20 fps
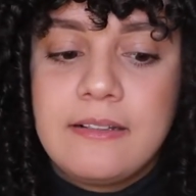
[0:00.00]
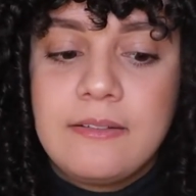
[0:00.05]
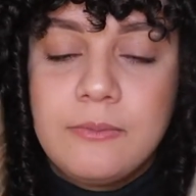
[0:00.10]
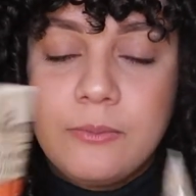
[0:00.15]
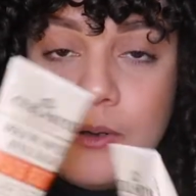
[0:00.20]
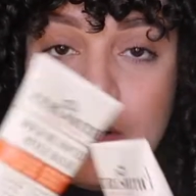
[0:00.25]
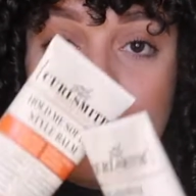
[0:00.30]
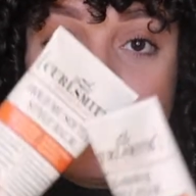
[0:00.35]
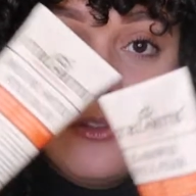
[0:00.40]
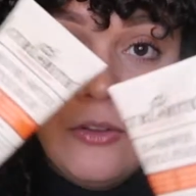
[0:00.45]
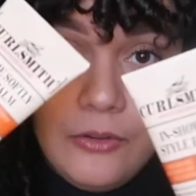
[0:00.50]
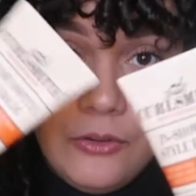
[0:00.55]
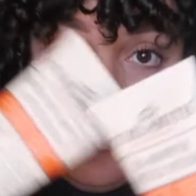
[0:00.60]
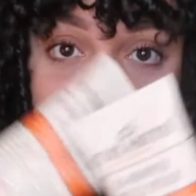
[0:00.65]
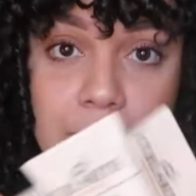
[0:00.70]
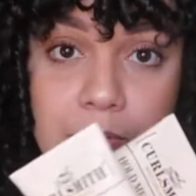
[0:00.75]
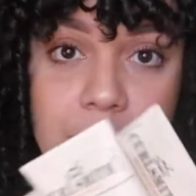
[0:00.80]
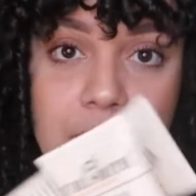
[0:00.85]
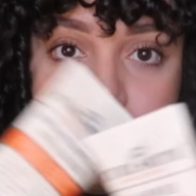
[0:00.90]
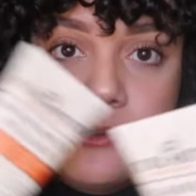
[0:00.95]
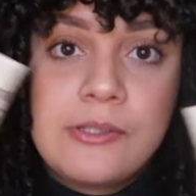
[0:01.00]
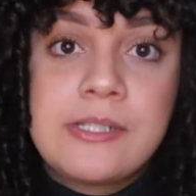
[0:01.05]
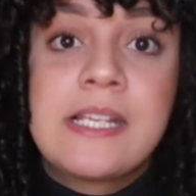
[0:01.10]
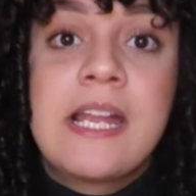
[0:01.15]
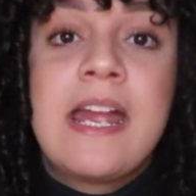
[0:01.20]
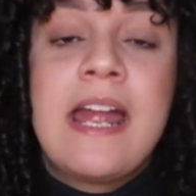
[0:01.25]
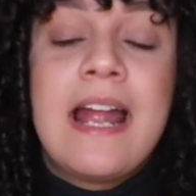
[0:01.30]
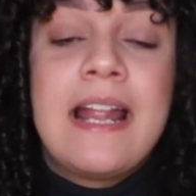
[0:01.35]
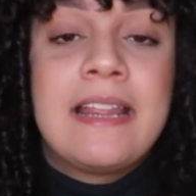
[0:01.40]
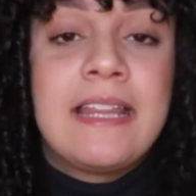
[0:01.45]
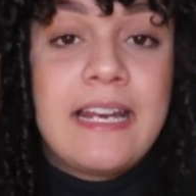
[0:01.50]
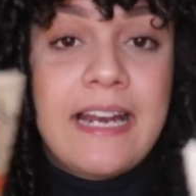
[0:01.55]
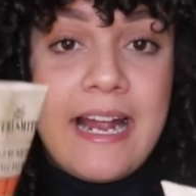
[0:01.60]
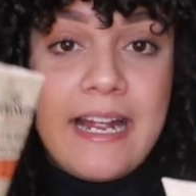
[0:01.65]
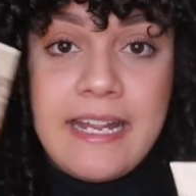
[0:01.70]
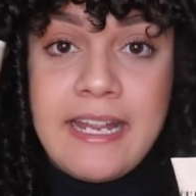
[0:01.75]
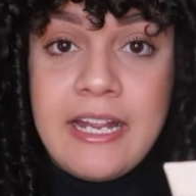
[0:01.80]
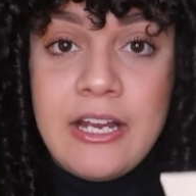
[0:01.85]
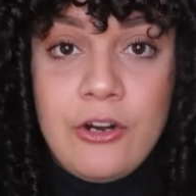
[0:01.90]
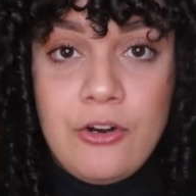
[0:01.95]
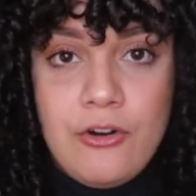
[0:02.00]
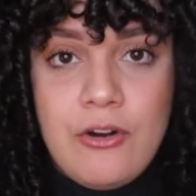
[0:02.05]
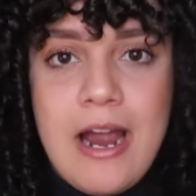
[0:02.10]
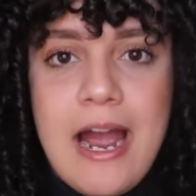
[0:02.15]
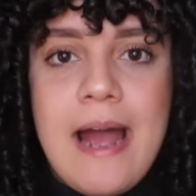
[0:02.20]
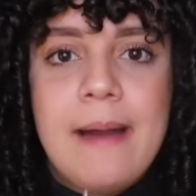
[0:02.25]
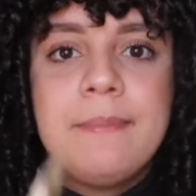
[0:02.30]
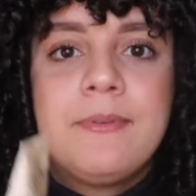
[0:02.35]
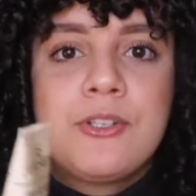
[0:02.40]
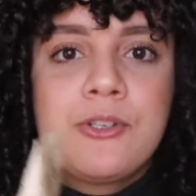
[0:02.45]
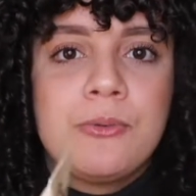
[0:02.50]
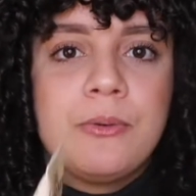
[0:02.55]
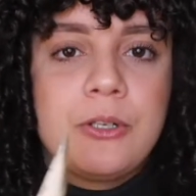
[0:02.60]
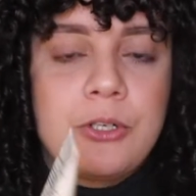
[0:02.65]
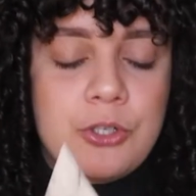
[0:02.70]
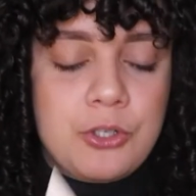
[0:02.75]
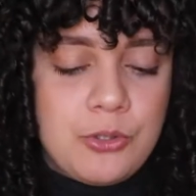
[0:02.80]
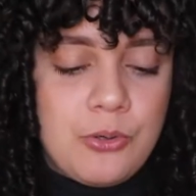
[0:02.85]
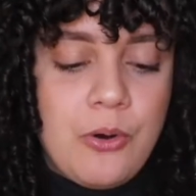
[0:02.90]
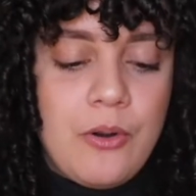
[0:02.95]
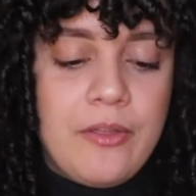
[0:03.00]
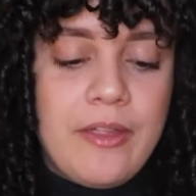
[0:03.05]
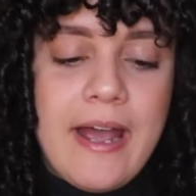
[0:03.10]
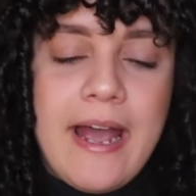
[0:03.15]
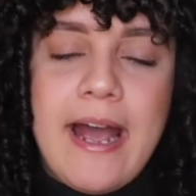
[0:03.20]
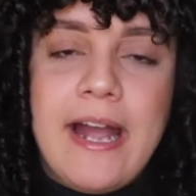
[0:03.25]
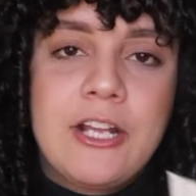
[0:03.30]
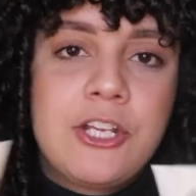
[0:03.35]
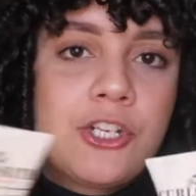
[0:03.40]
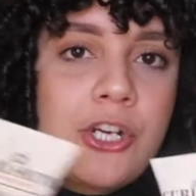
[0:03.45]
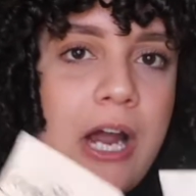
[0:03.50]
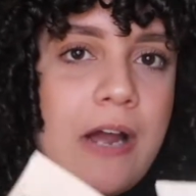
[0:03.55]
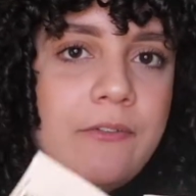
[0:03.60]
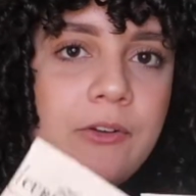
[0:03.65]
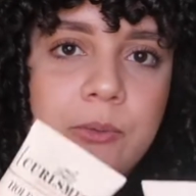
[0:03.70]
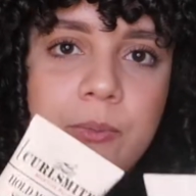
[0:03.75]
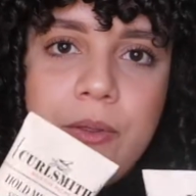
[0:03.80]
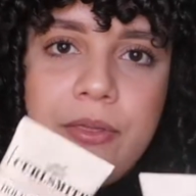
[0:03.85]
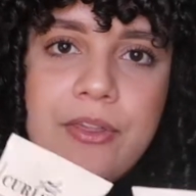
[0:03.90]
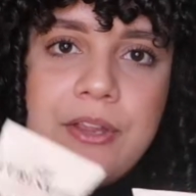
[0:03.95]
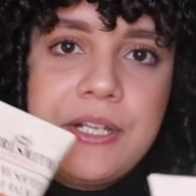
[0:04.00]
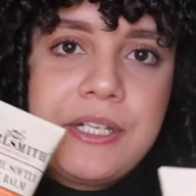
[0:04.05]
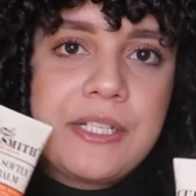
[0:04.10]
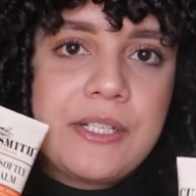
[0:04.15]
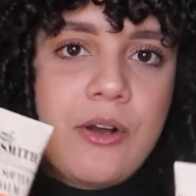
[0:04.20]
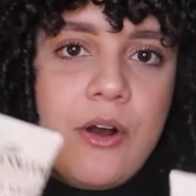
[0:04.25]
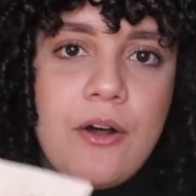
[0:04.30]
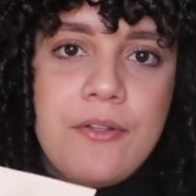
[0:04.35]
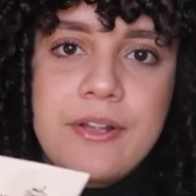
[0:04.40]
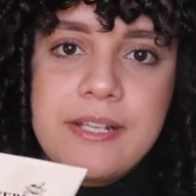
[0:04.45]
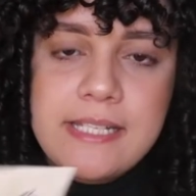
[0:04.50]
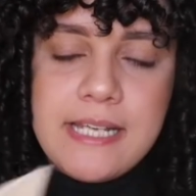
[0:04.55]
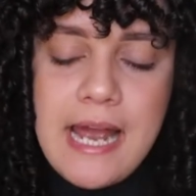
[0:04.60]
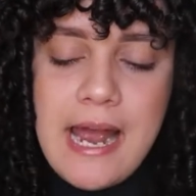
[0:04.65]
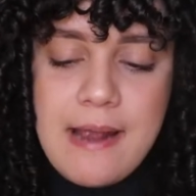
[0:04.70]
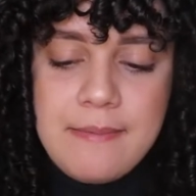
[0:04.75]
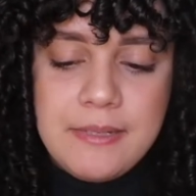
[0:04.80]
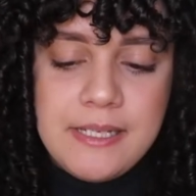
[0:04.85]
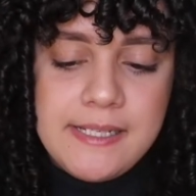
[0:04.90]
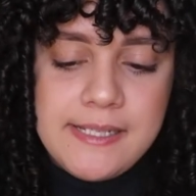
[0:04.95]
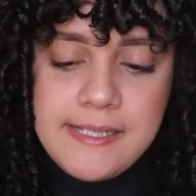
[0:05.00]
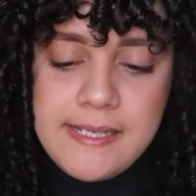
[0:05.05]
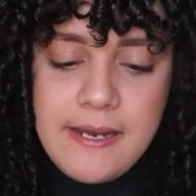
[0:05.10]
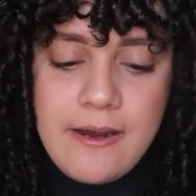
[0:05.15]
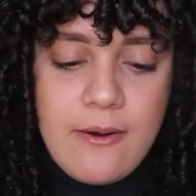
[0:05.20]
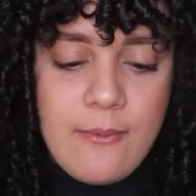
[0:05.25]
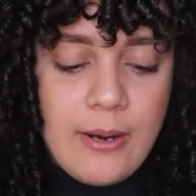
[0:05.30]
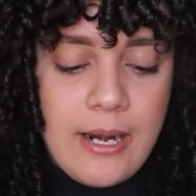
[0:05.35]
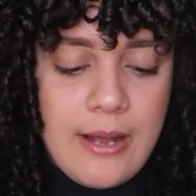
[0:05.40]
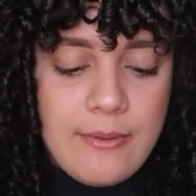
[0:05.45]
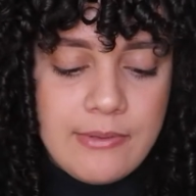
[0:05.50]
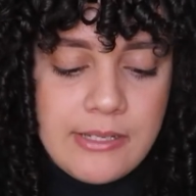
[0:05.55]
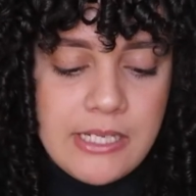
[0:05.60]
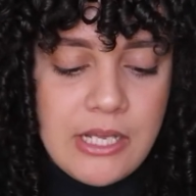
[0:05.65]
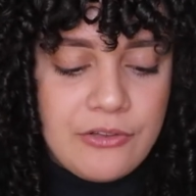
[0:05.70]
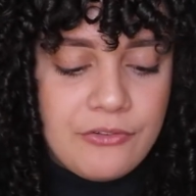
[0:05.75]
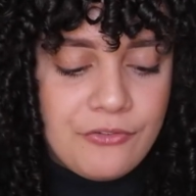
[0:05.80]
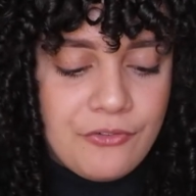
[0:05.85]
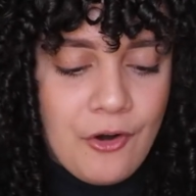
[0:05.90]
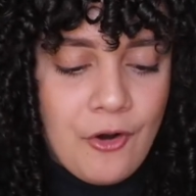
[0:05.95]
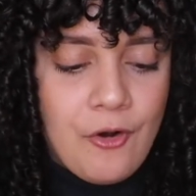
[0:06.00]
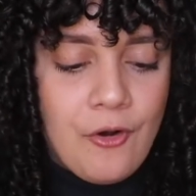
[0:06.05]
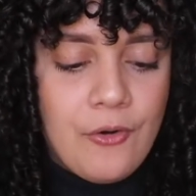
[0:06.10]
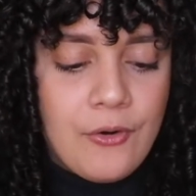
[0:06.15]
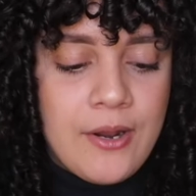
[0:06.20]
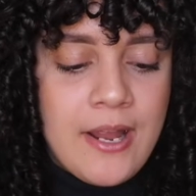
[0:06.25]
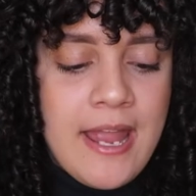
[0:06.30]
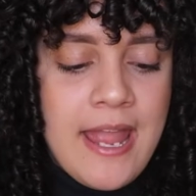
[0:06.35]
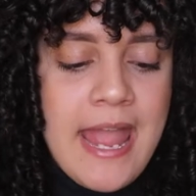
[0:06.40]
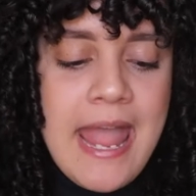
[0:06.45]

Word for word: well the duos that I can grab to ensure that I traveled with this all the time this year while I was on the road